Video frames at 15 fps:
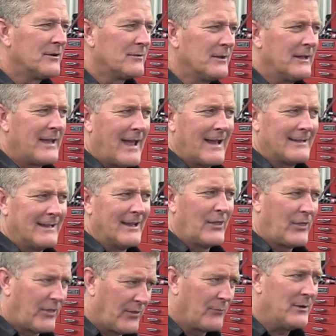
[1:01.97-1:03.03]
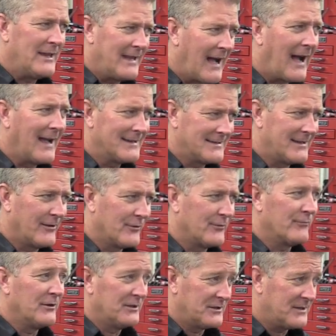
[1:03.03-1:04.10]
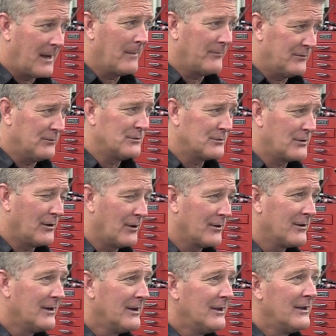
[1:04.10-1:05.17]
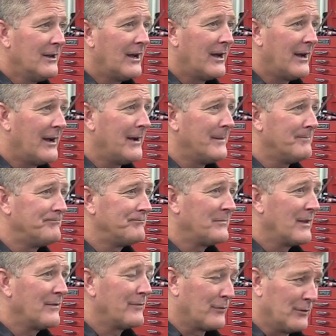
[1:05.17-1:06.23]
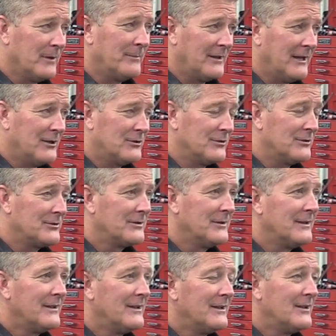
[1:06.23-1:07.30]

literally had like three guys there to run a top fuel car um, for eliminations.